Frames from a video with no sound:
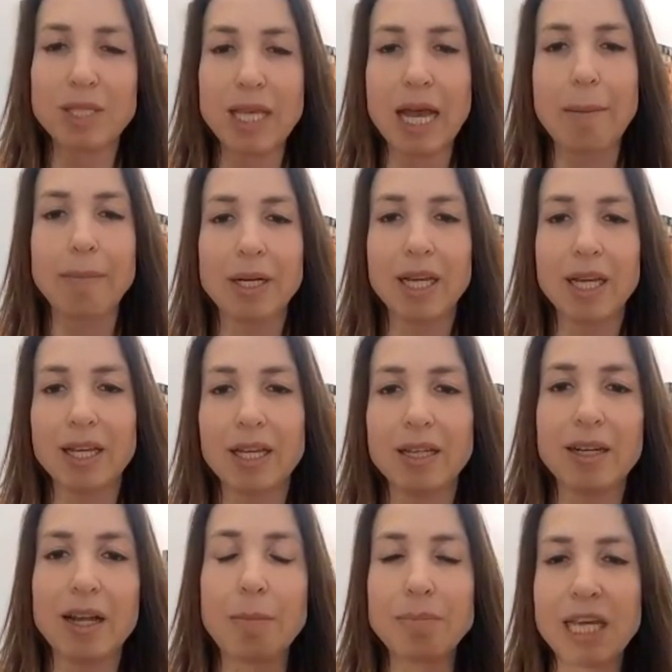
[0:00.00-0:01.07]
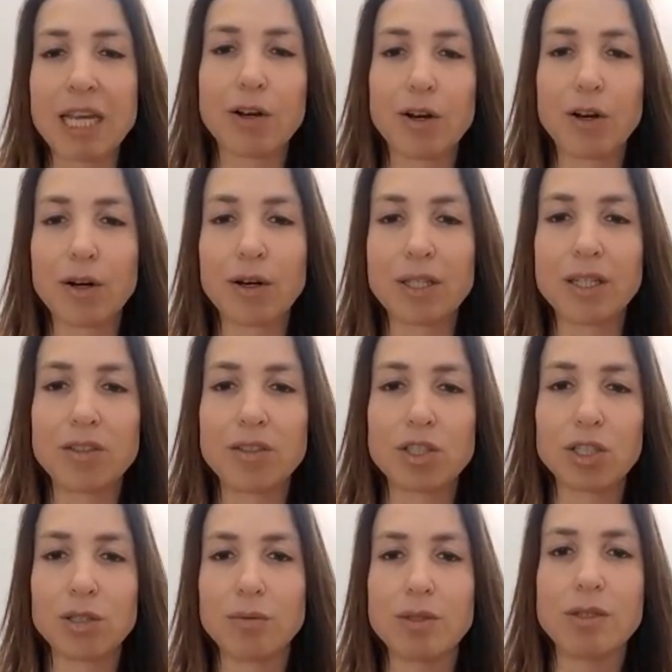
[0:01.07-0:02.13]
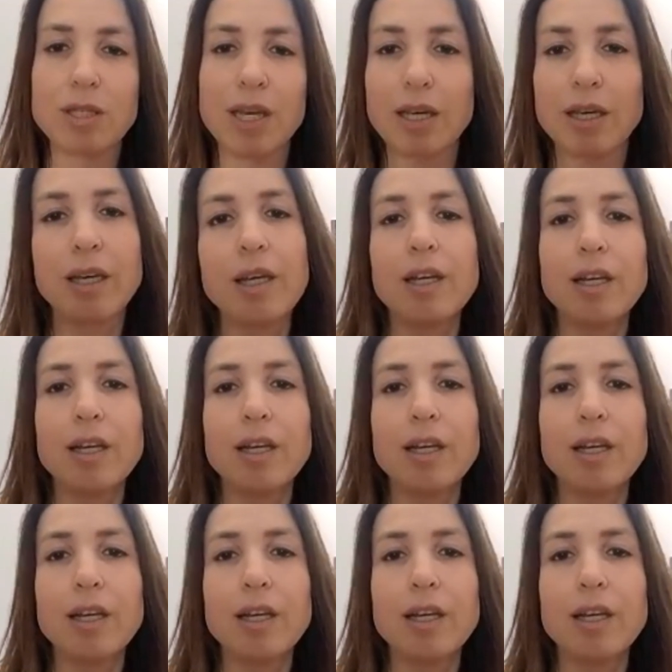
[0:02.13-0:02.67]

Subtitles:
happening and update her. And then she was like